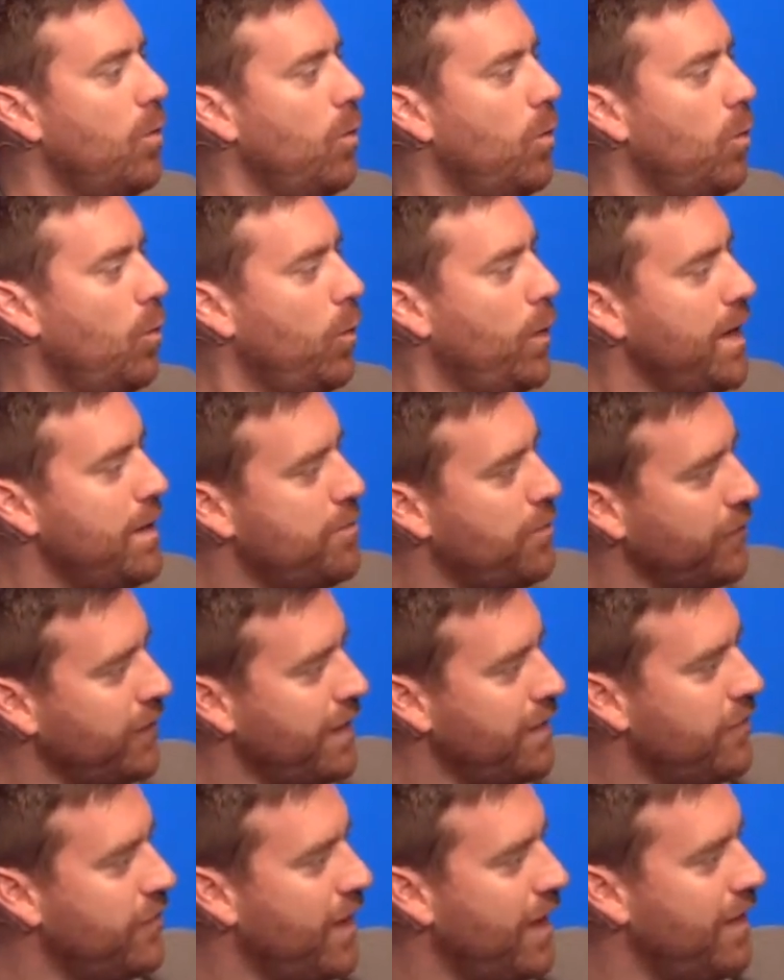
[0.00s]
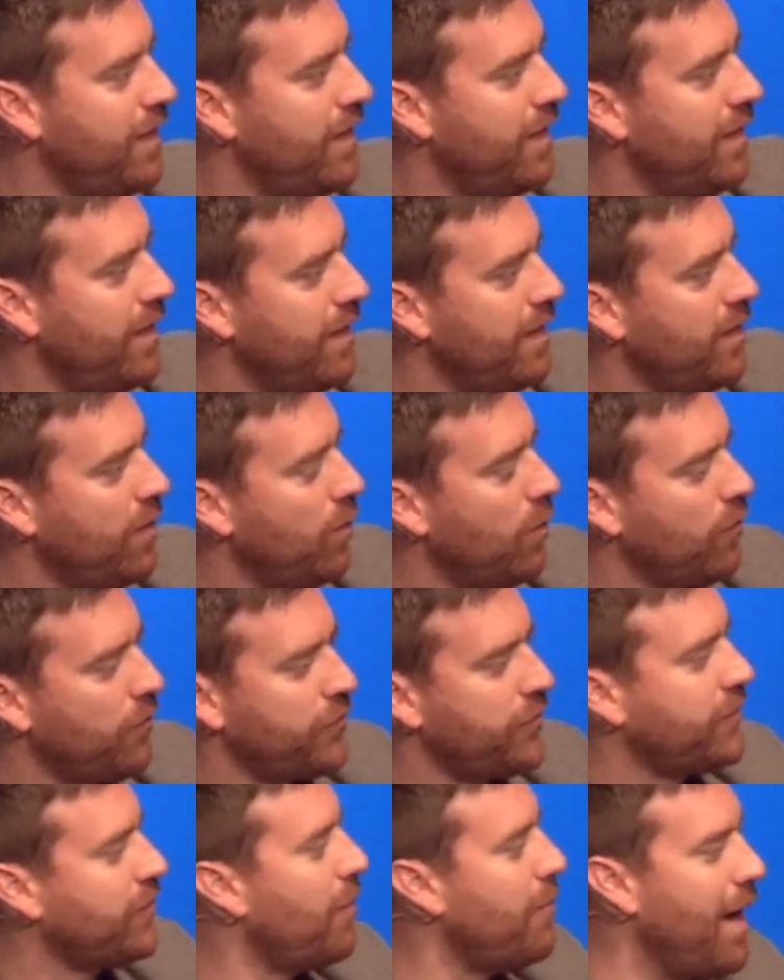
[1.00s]
We believe that
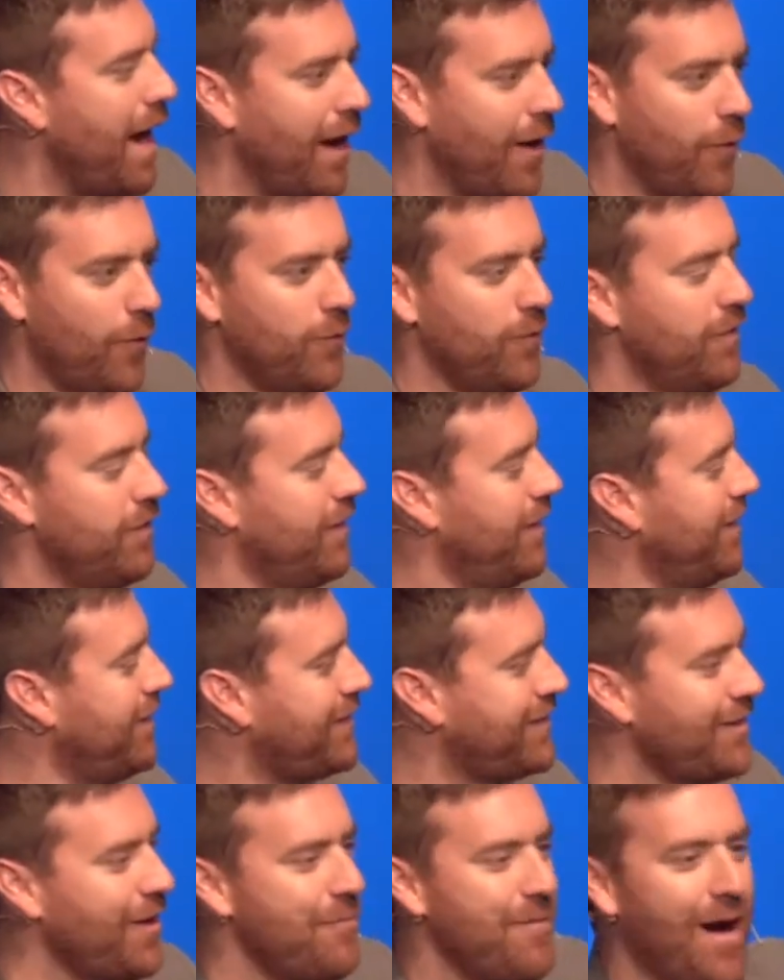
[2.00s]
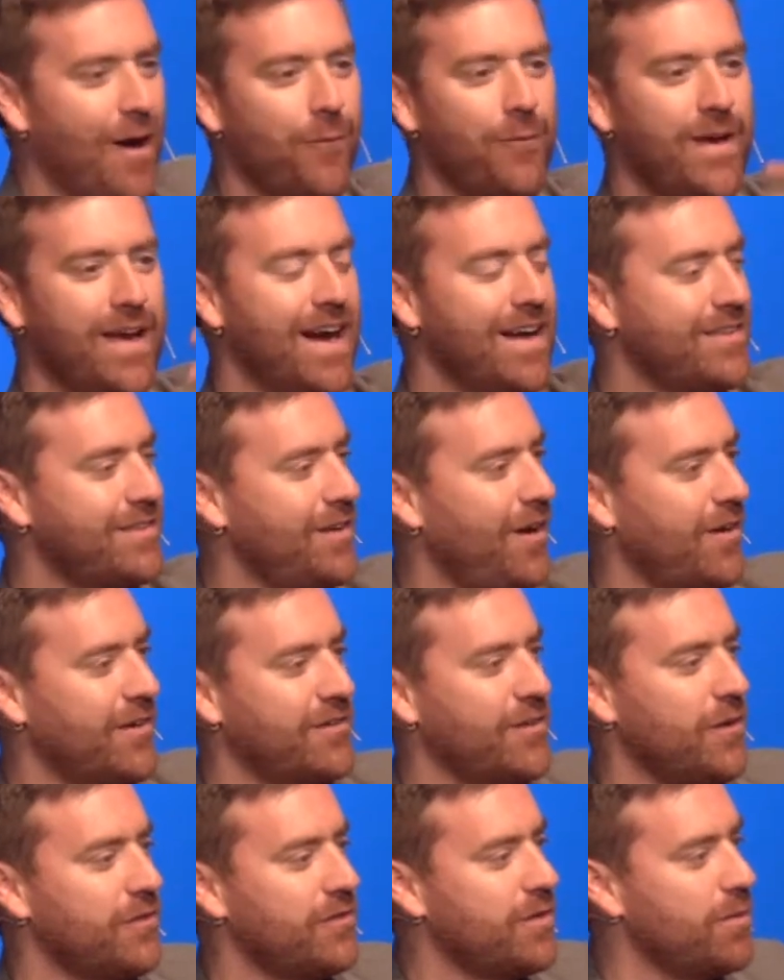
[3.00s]
somehow we got
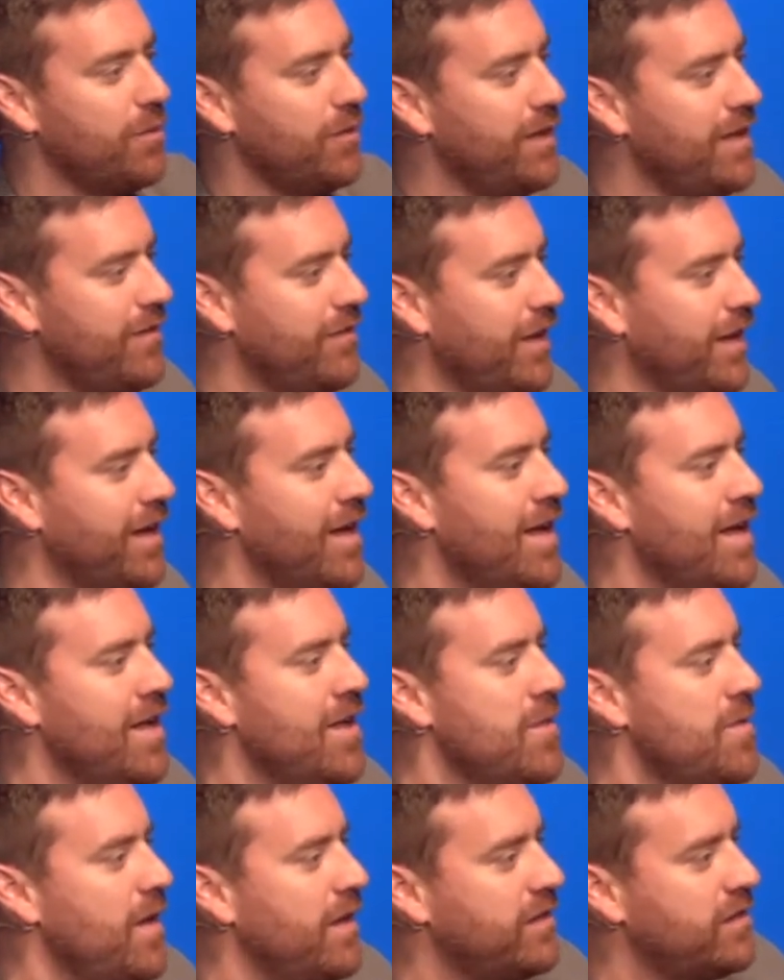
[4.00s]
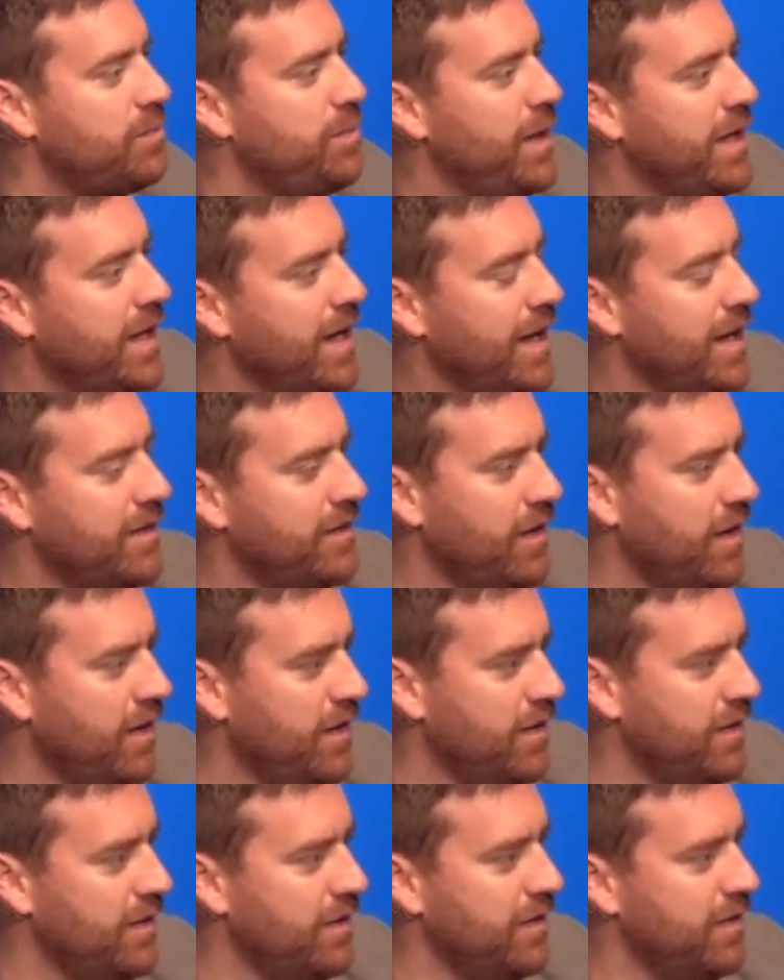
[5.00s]
ourselves to believing that speaking in
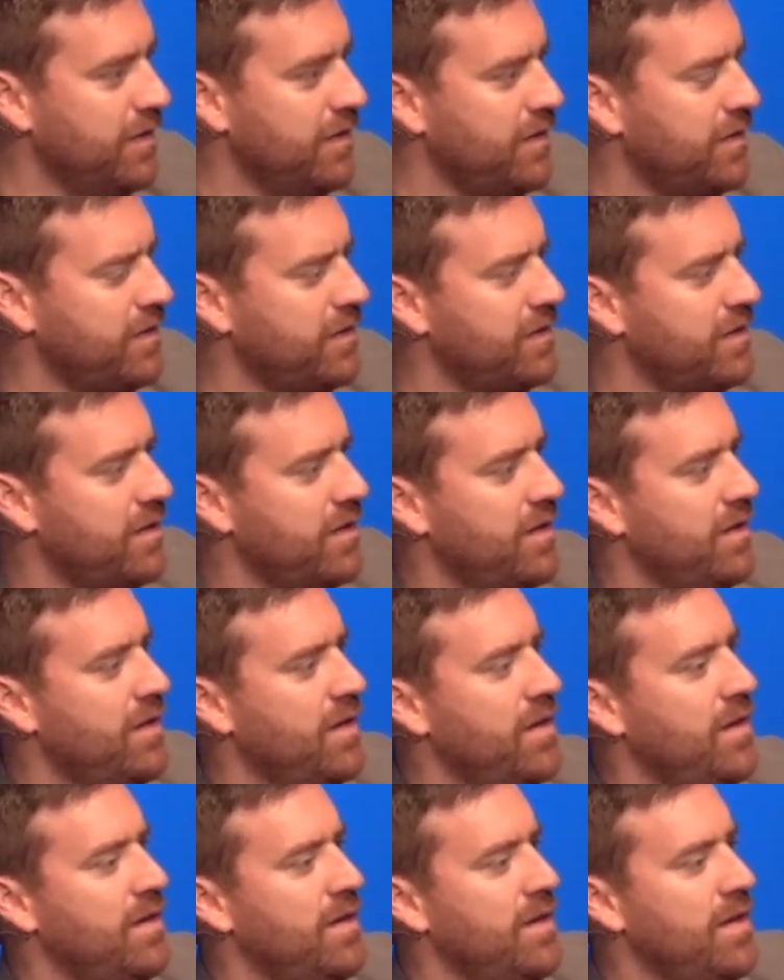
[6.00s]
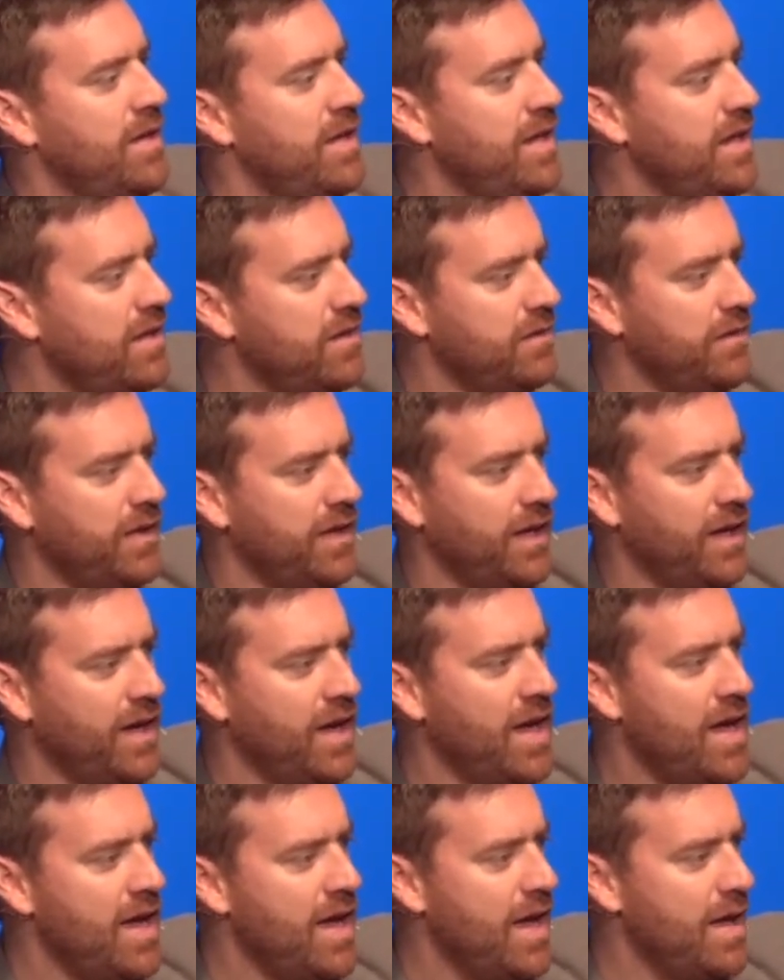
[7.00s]
tongues, healing,
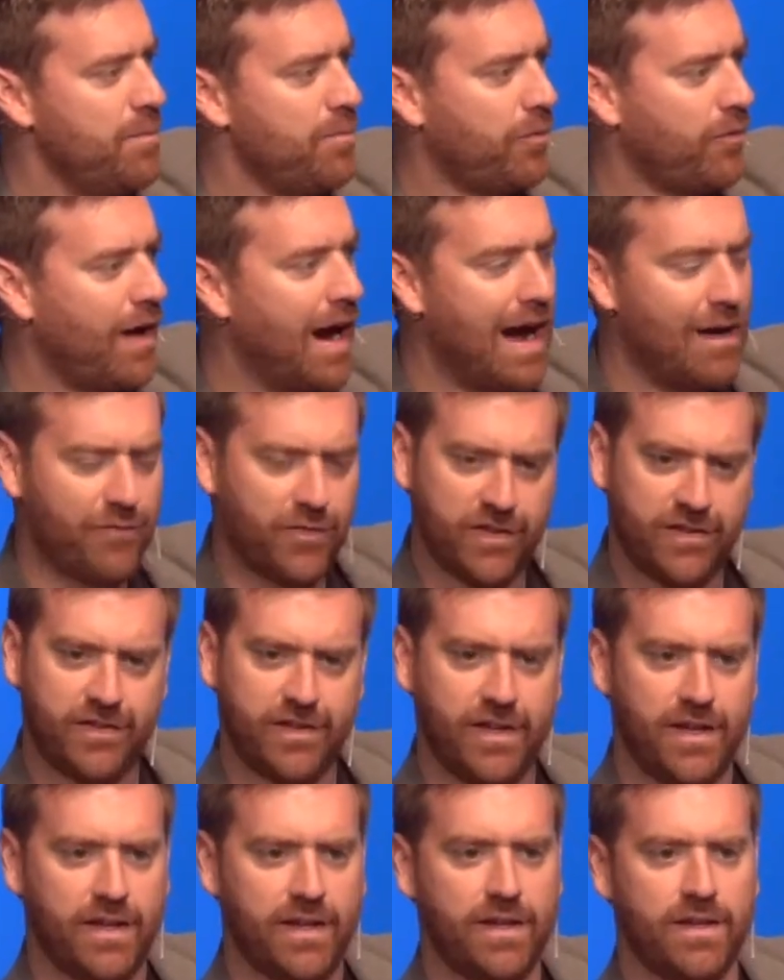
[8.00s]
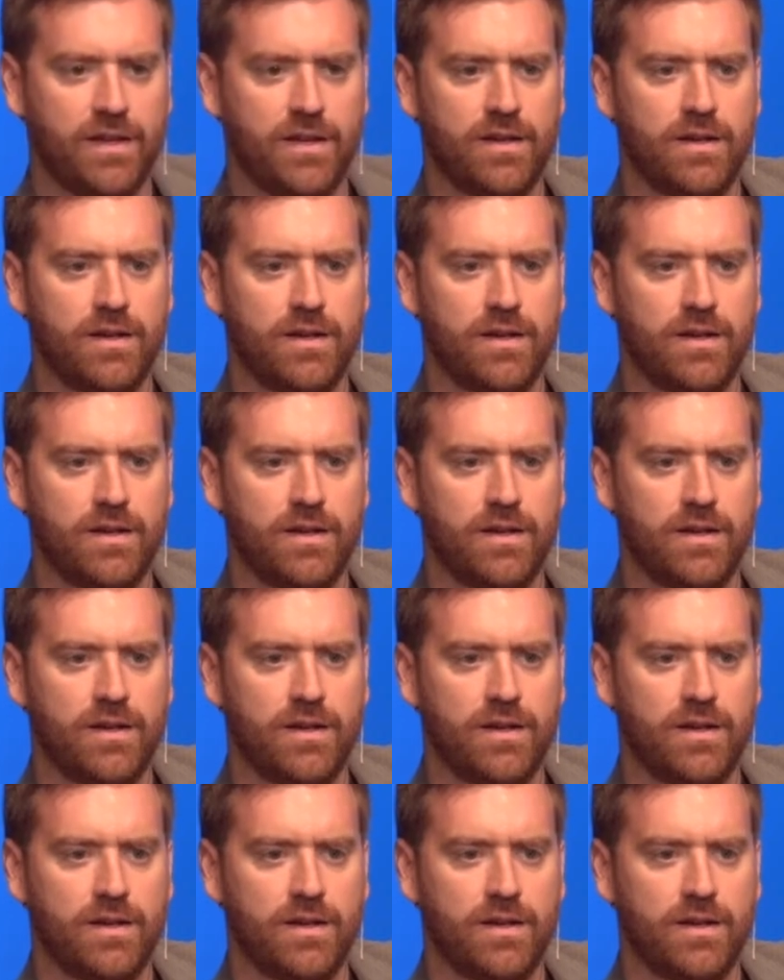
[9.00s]
and prophecy